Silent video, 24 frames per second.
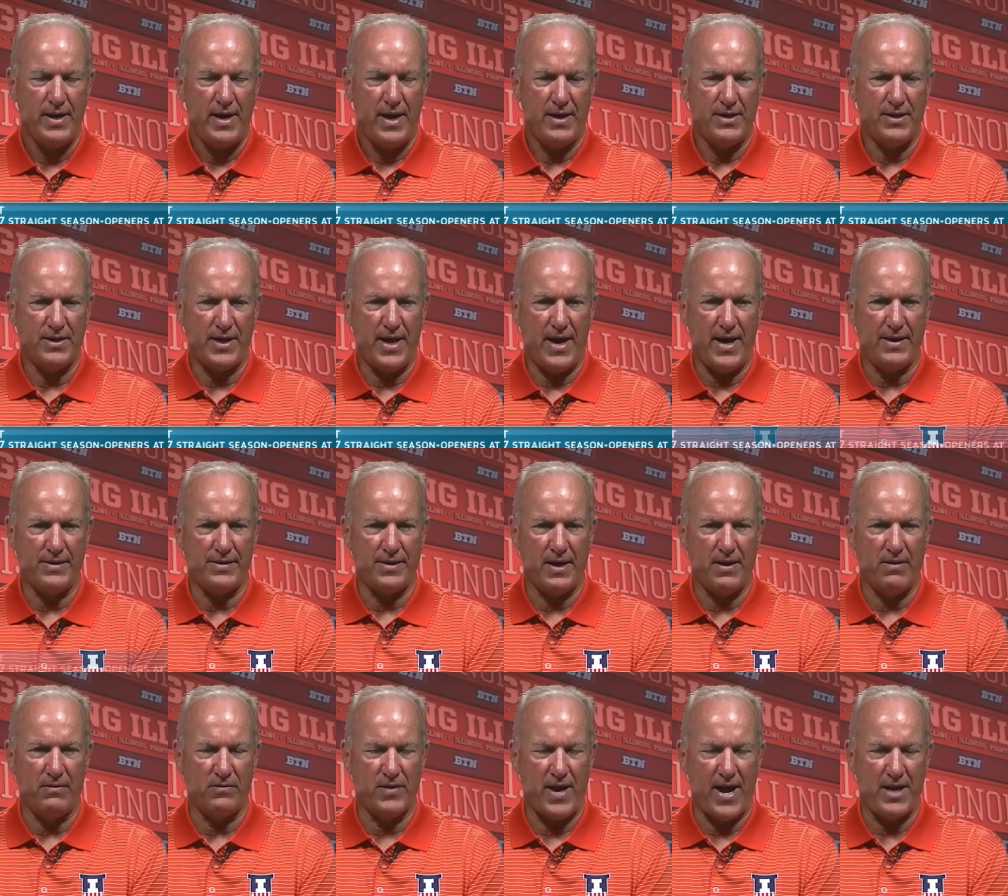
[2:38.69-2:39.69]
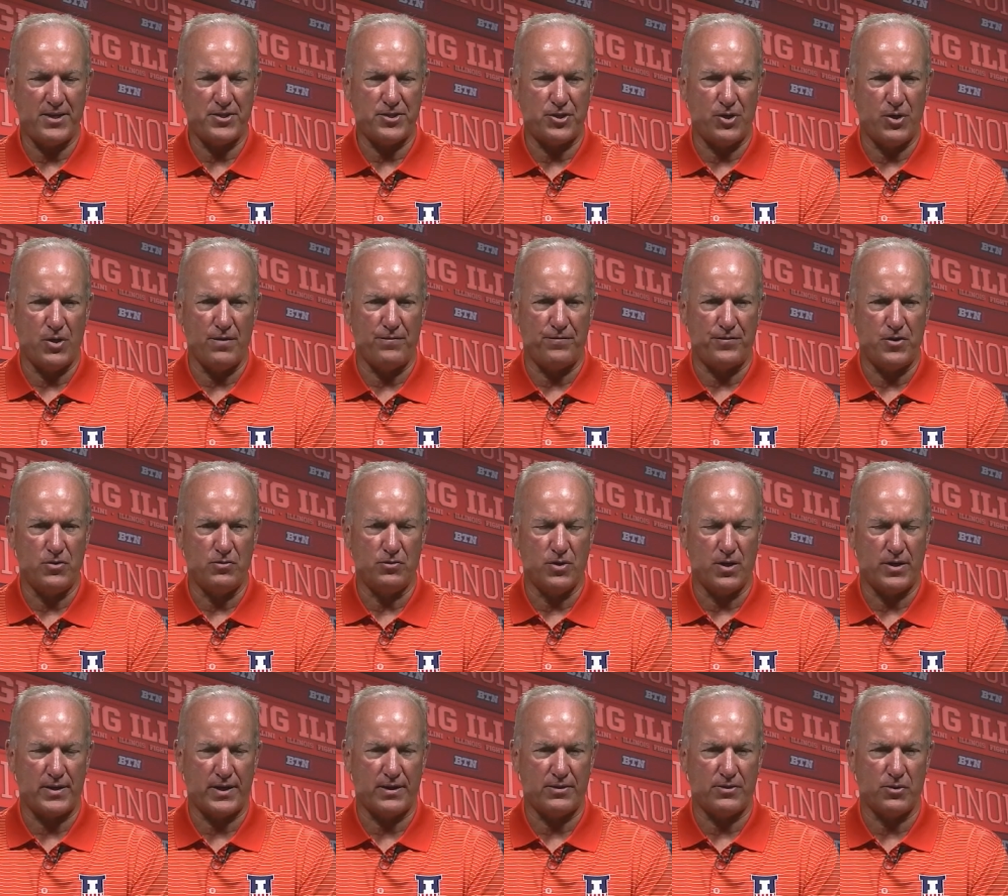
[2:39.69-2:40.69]
And you got uh, last year, if you
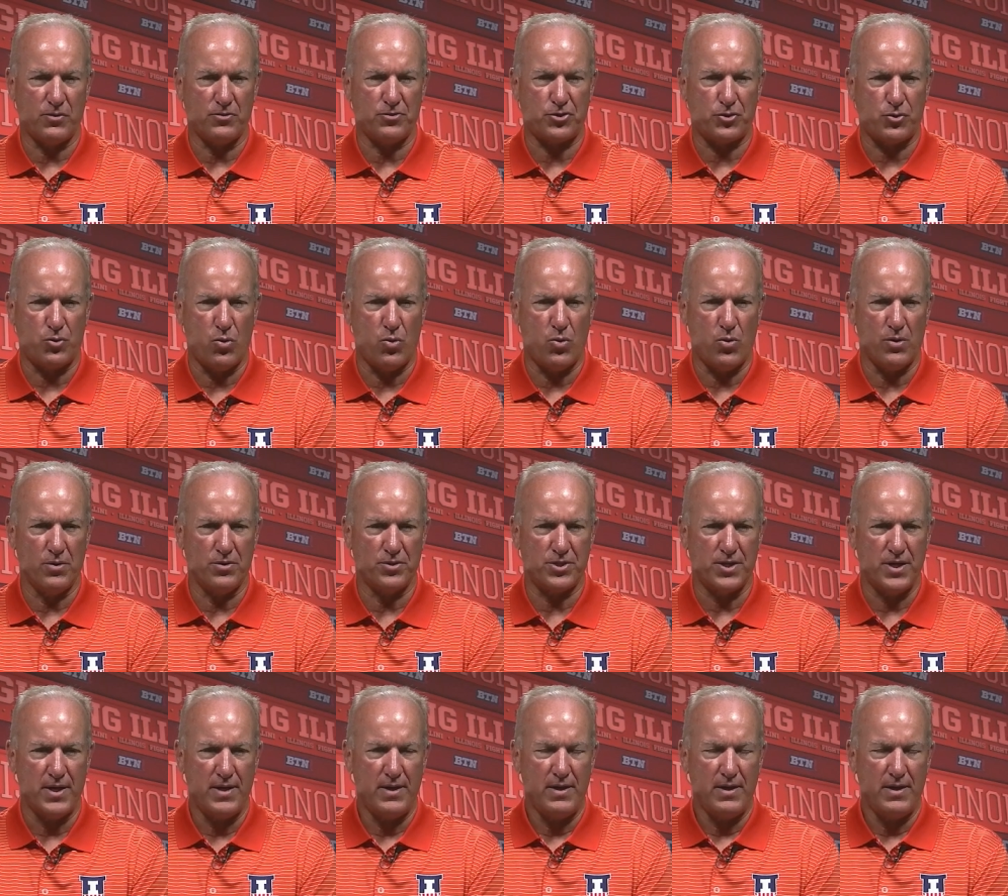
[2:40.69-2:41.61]
look at their scores,